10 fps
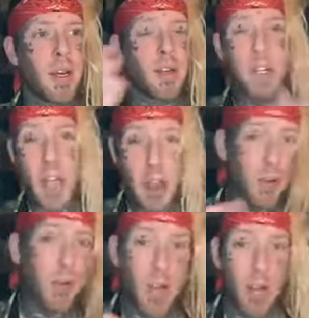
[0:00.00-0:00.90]

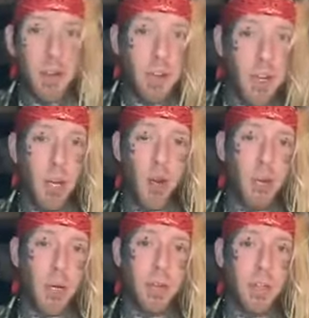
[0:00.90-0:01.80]
Never done a video
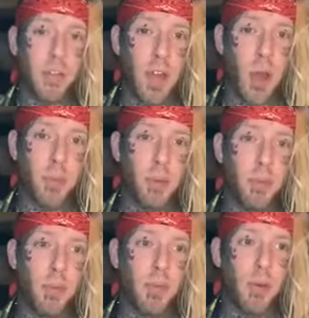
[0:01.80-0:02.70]
about this topic
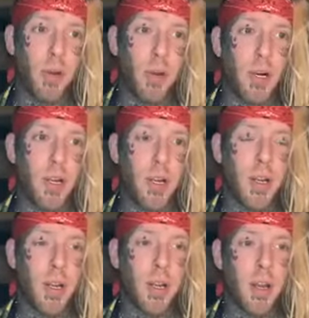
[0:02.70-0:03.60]
before.
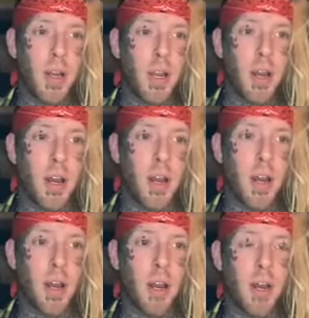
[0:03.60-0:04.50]

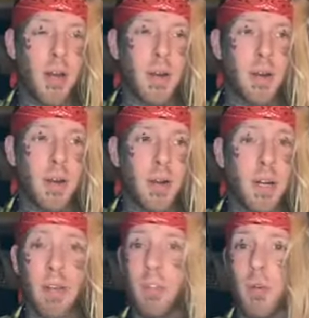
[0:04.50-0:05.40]
Uh,
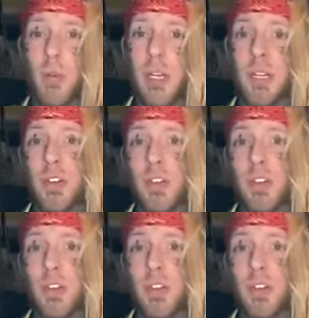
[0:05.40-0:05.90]
never released